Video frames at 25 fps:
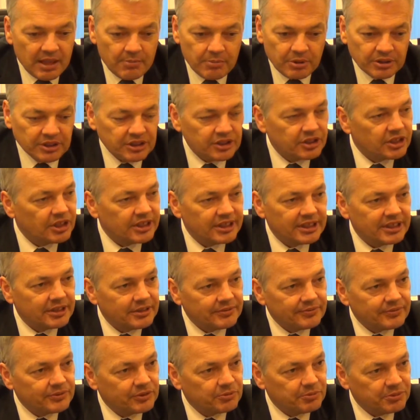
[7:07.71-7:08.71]
But it's not
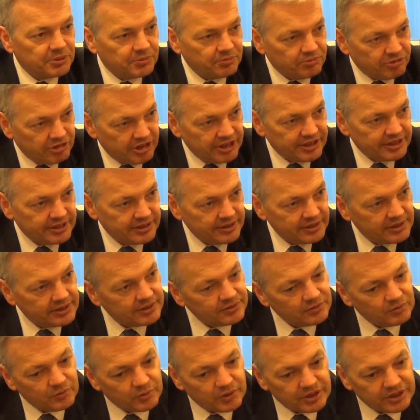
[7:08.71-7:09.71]
enough to be
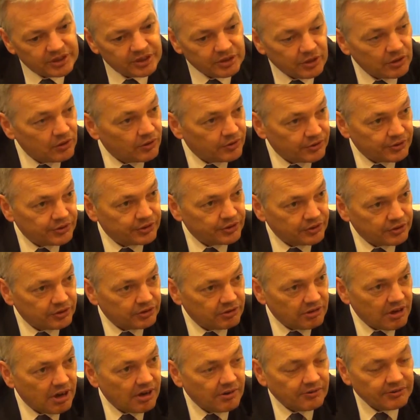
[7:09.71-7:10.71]
present with soldiers on the
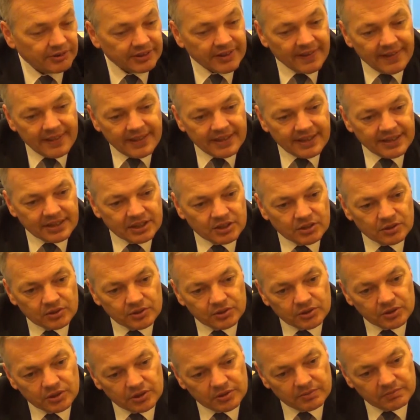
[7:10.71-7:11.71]
ground. It's
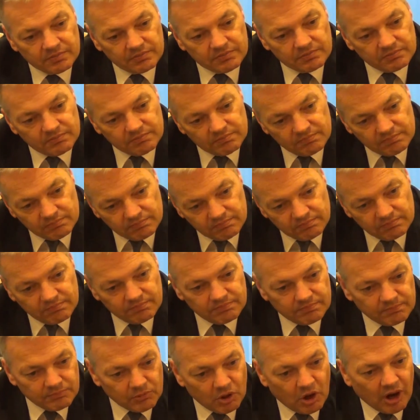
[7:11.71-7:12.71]
also
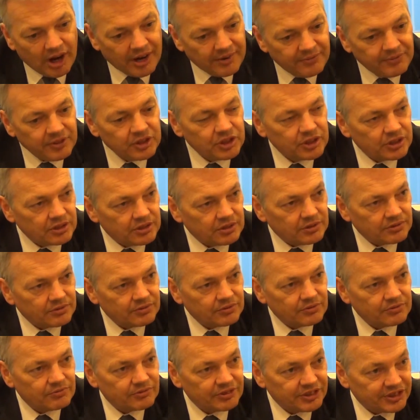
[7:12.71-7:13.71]
more efficient
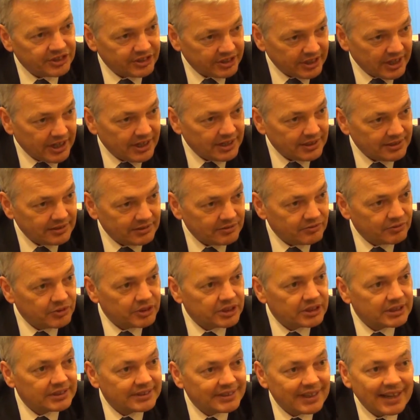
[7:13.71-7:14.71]
to restart a
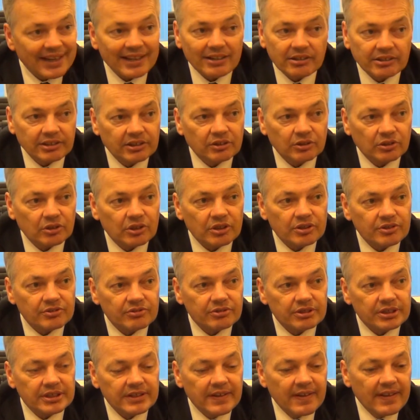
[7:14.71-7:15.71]
real dialogue in the
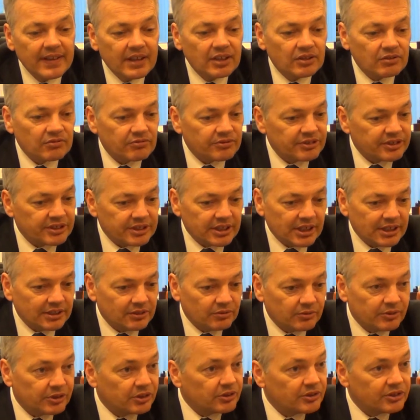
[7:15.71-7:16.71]
country, to
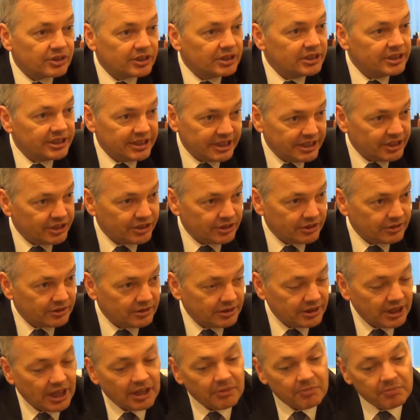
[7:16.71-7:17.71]
restart a
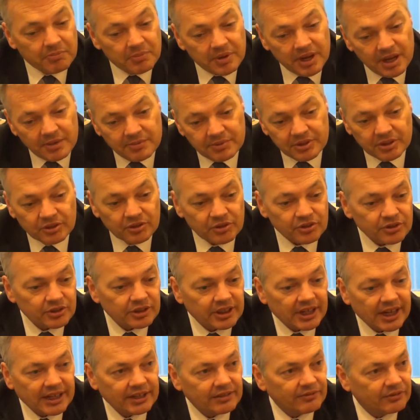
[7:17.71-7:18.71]
reconciliation and maybe another
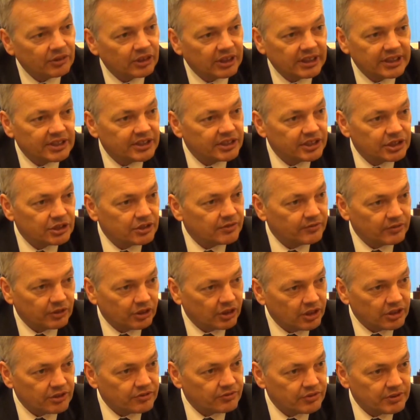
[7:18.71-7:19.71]
kind of organization of the
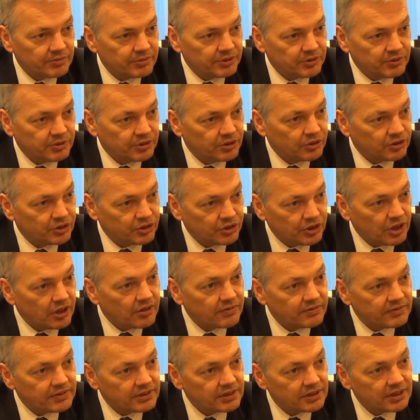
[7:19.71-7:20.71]
country between the
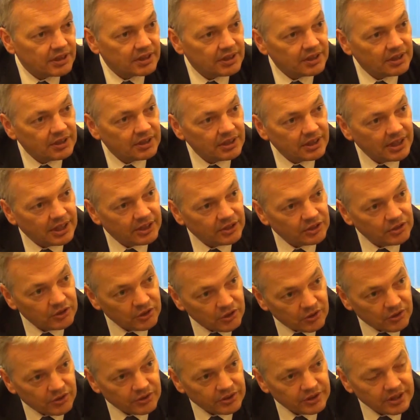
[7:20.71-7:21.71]
south and
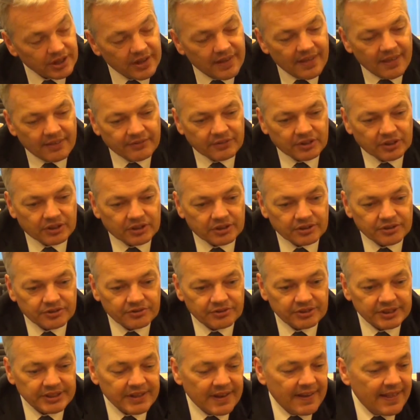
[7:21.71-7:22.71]
the north of the
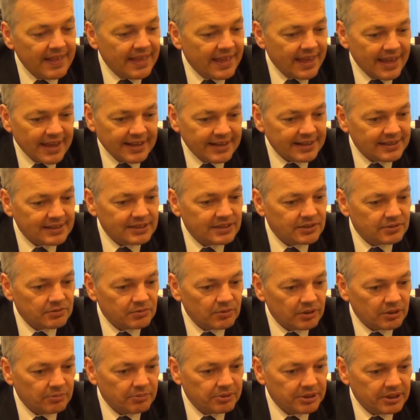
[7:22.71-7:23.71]
country. And that it
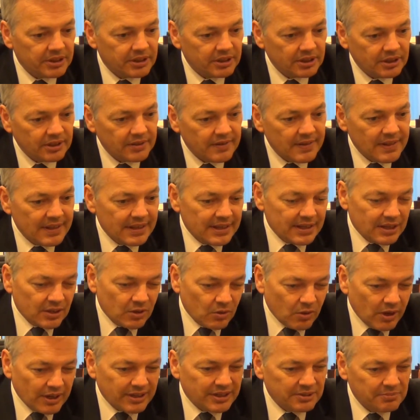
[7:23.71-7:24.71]
will be
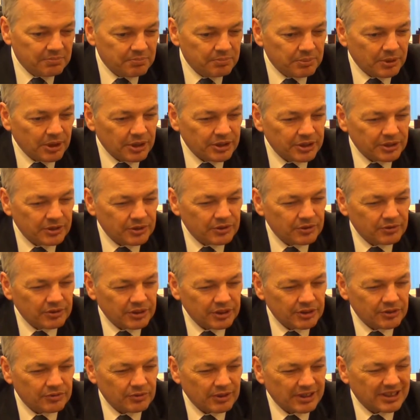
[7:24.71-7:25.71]
quite important
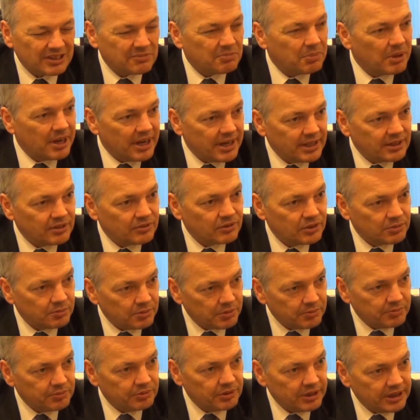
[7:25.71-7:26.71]
to us to explain to the
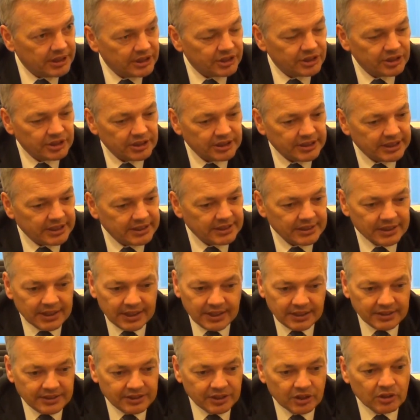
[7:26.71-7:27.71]
population that
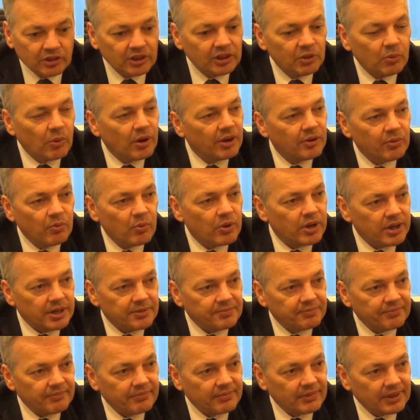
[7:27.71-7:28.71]
the only one
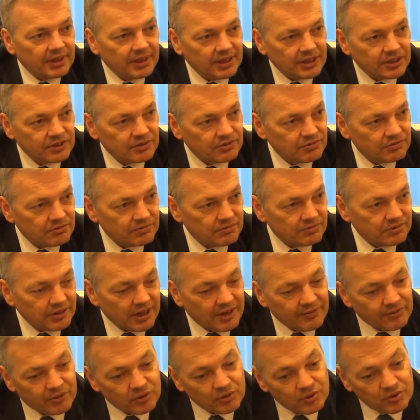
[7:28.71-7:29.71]
way is to
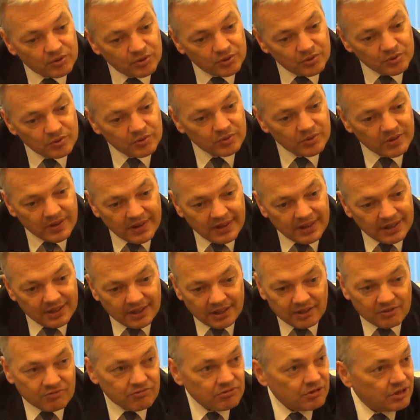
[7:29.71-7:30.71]
have a new
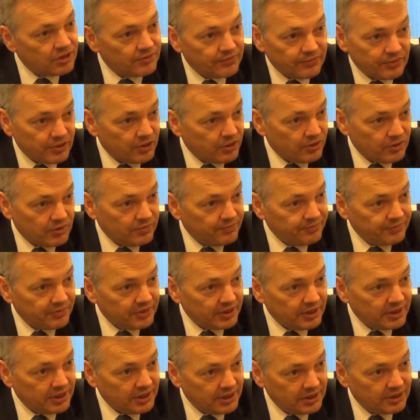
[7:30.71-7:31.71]
rule of law
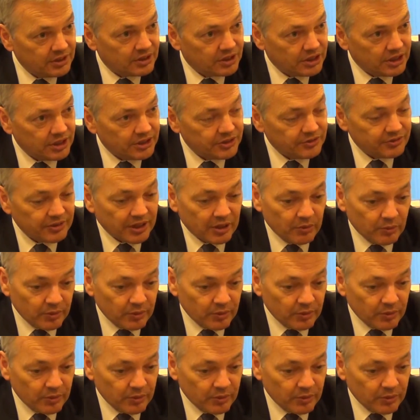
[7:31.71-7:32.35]
in the country.